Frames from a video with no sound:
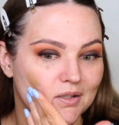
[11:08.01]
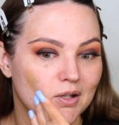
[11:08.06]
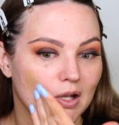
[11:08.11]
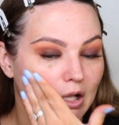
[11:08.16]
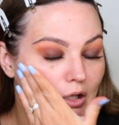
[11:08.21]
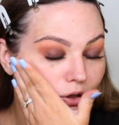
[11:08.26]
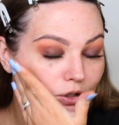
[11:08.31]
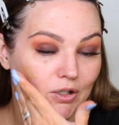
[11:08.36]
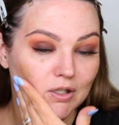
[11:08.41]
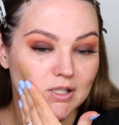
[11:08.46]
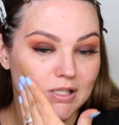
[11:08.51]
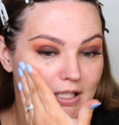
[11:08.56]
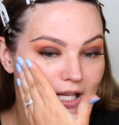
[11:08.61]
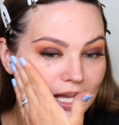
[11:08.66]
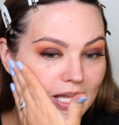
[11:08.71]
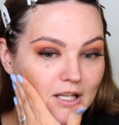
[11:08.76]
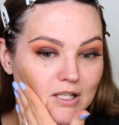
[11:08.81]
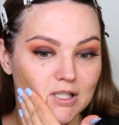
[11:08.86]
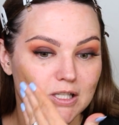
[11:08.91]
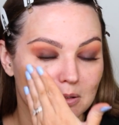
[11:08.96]
It looks
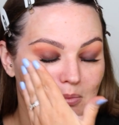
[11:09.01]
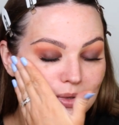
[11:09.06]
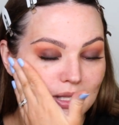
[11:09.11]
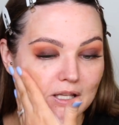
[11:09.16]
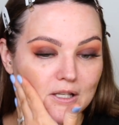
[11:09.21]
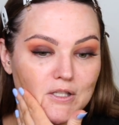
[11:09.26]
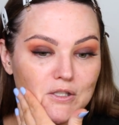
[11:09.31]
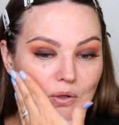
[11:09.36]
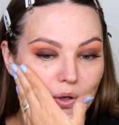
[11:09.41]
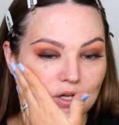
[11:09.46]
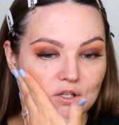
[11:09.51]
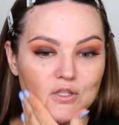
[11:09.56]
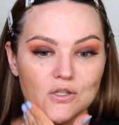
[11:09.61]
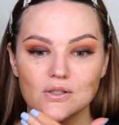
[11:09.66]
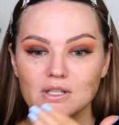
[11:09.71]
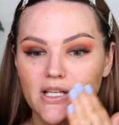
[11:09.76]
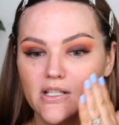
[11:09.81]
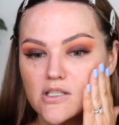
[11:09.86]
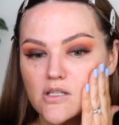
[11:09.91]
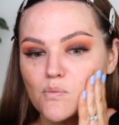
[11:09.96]
tan to me. So I do
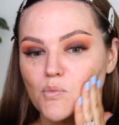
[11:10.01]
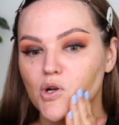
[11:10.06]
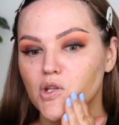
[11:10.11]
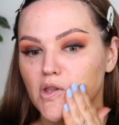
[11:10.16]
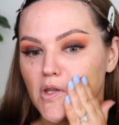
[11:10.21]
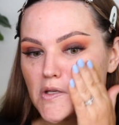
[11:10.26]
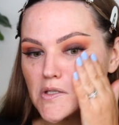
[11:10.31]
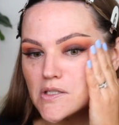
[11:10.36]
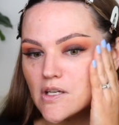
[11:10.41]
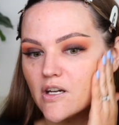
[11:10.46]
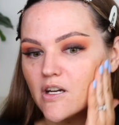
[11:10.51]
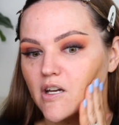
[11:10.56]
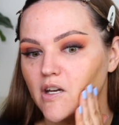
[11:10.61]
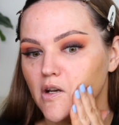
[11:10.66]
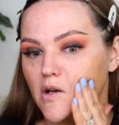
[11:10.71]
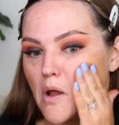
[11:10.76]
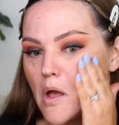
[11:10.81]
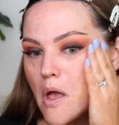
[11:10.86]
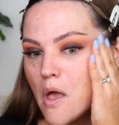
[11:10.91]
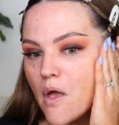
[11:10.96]
like to put this
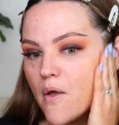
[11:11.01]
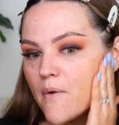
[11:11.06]
on